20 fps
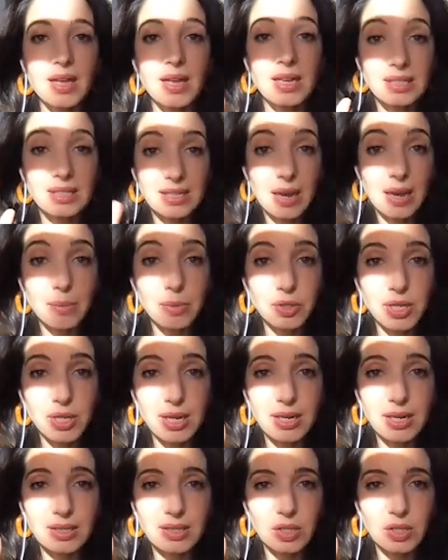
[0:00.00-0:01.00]

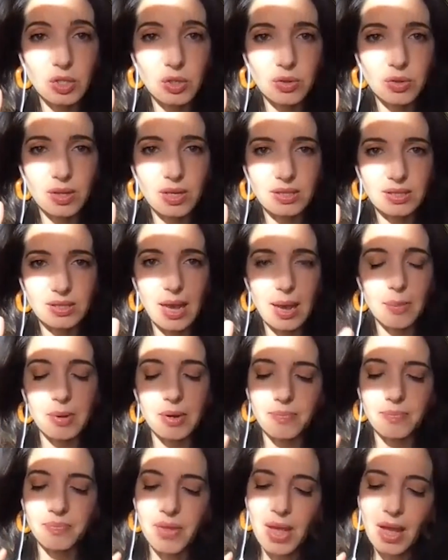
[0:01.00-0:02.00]
Simultaneously, two things
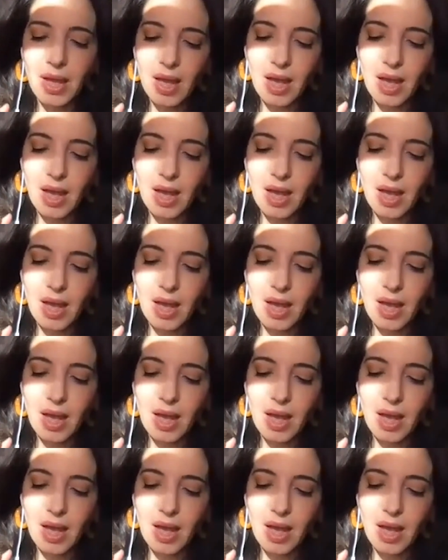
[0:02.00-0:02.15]
happened.